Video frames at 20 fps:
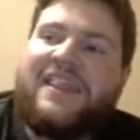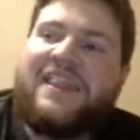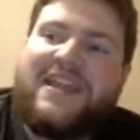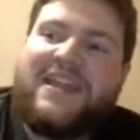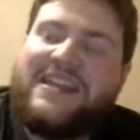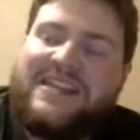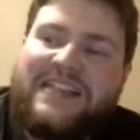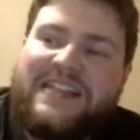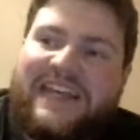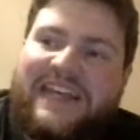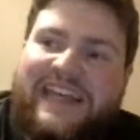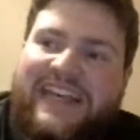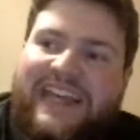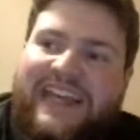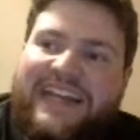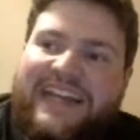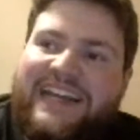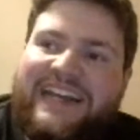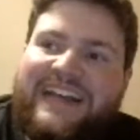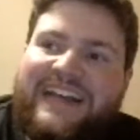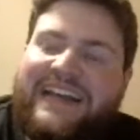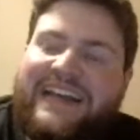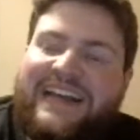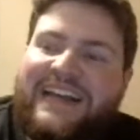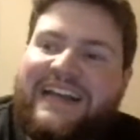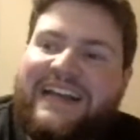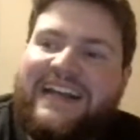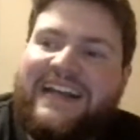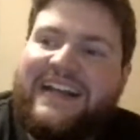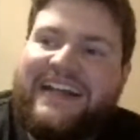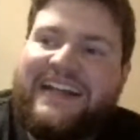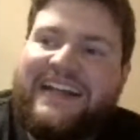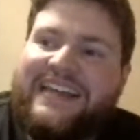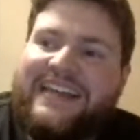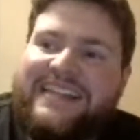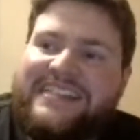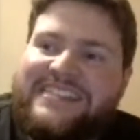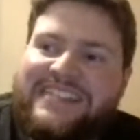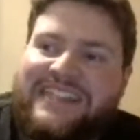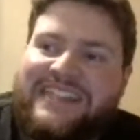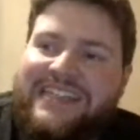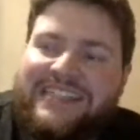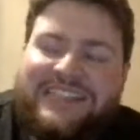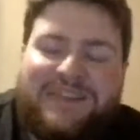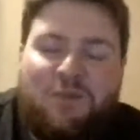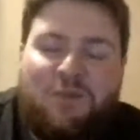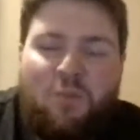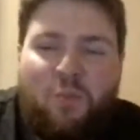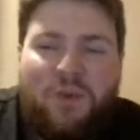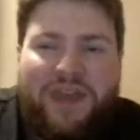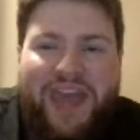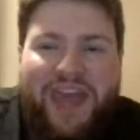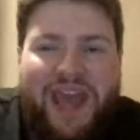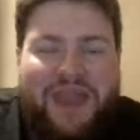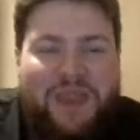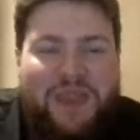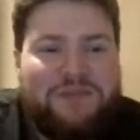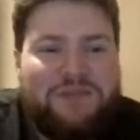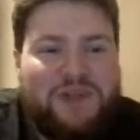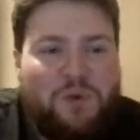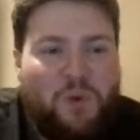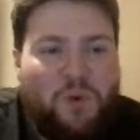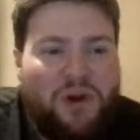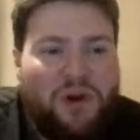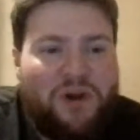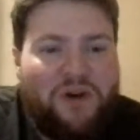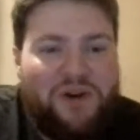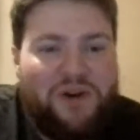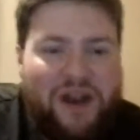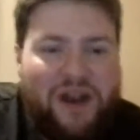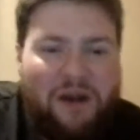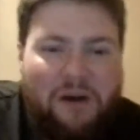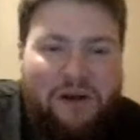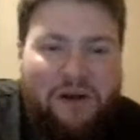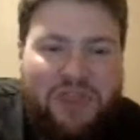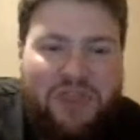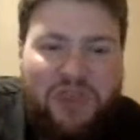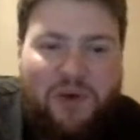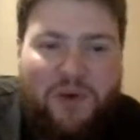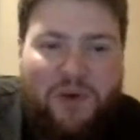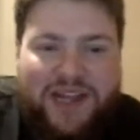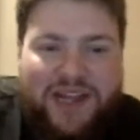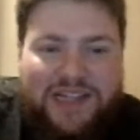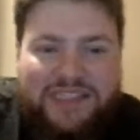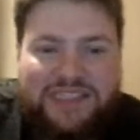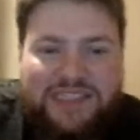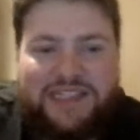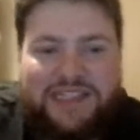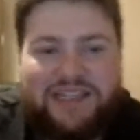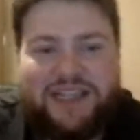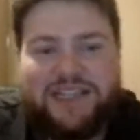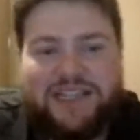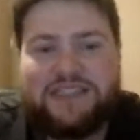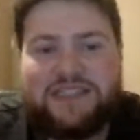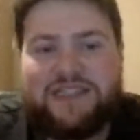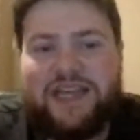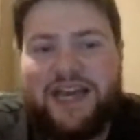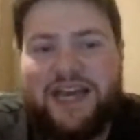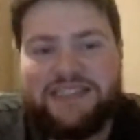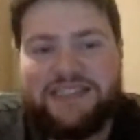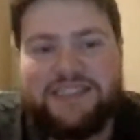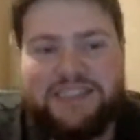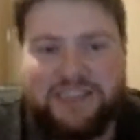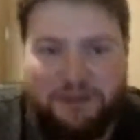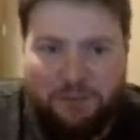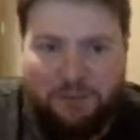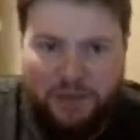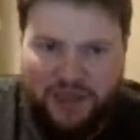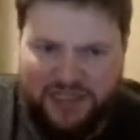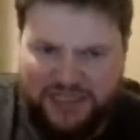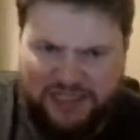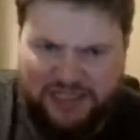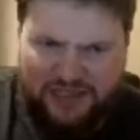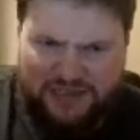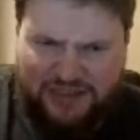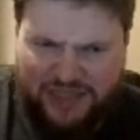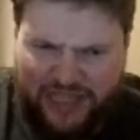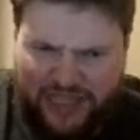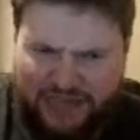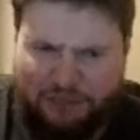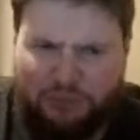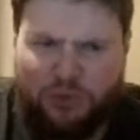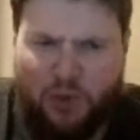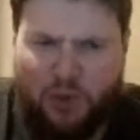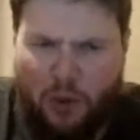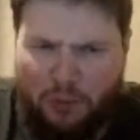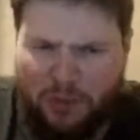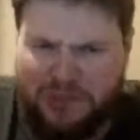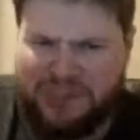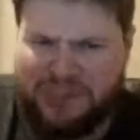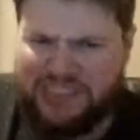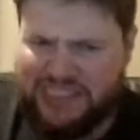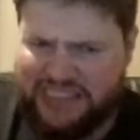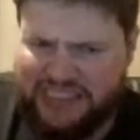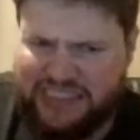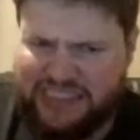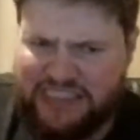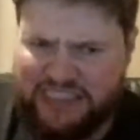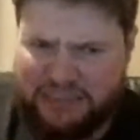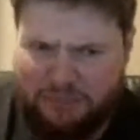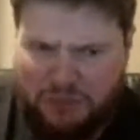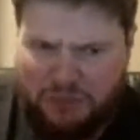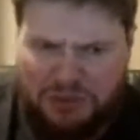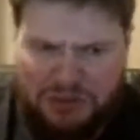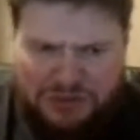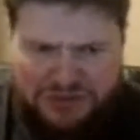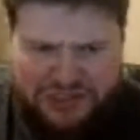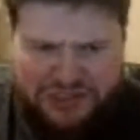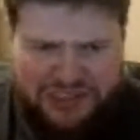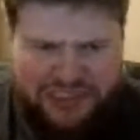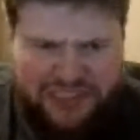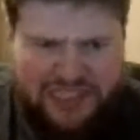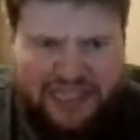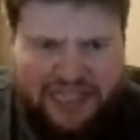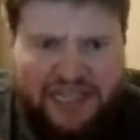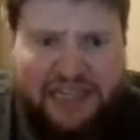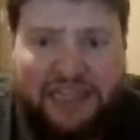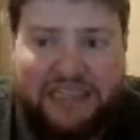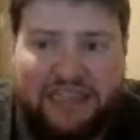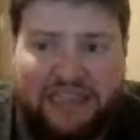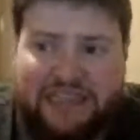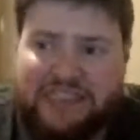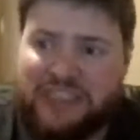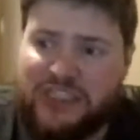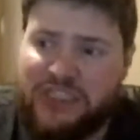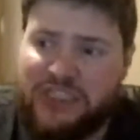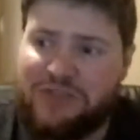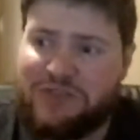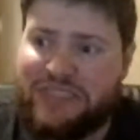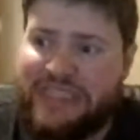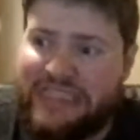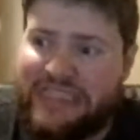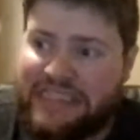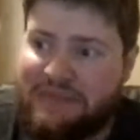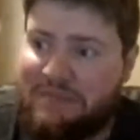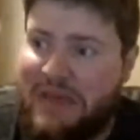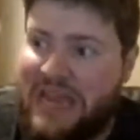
and then he's getting them to work on earthquakes, and like he has these like proper 60s computers that he's using